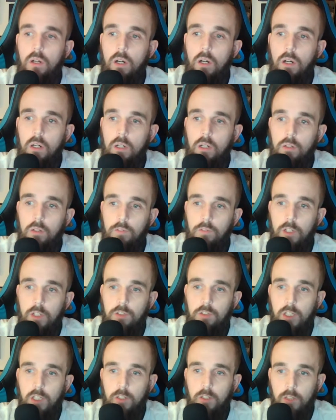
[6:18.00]
of
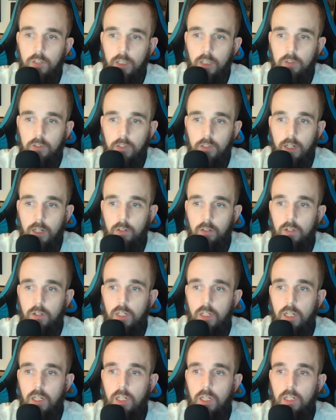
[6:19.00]
AJ Green's
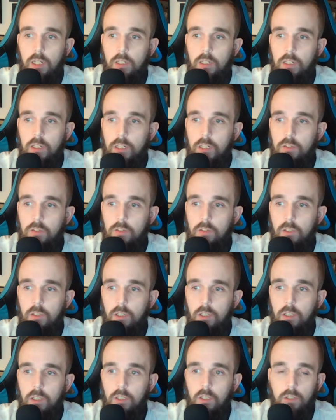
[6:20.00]
salary, and he
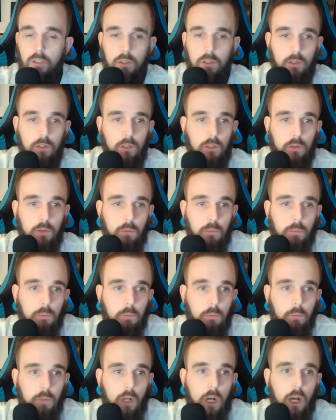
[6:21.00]
took
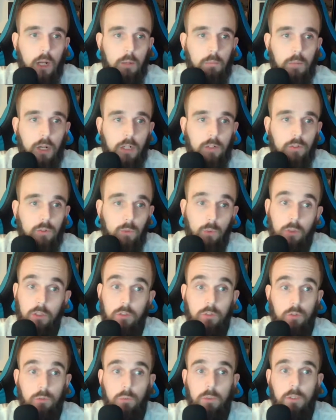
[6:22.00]
on my
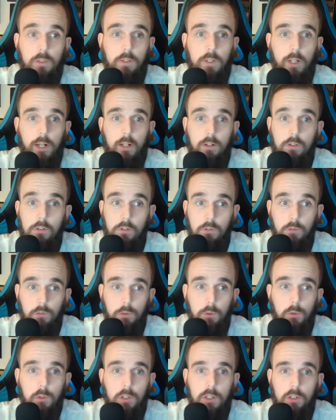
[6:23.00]
$22 million in
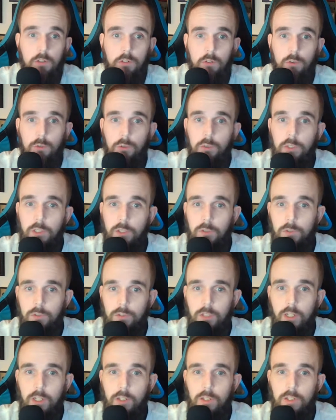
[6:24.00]
4 years of Julio's
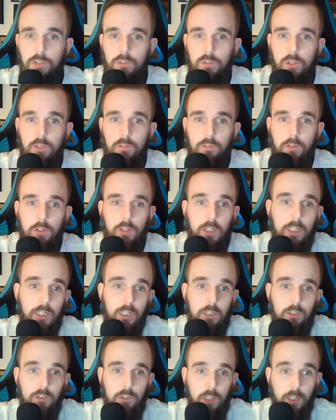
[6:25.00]
salary. So I felt like
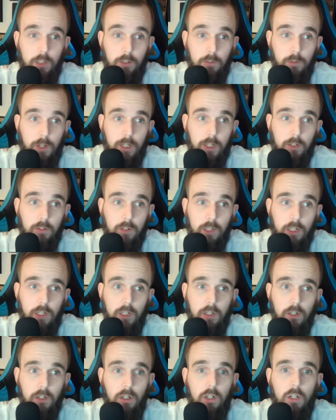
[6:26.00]
getting Jalen Reagor
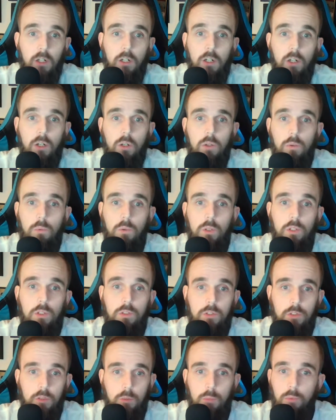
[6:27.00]
there
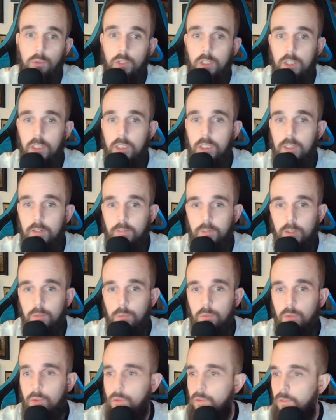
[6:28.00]
was a pretty even
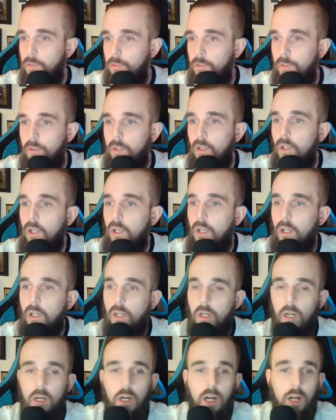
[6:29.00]
move.
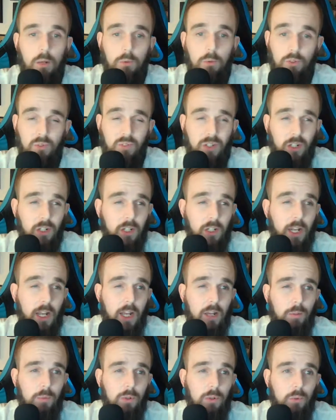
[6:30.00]
I was very
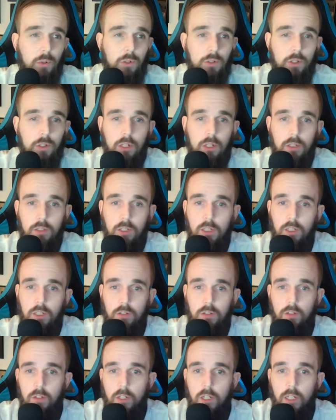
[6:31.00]
happy with it at the end
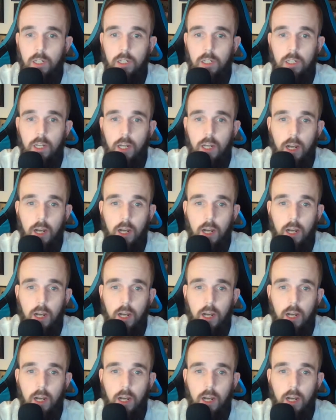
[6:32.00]
of the day.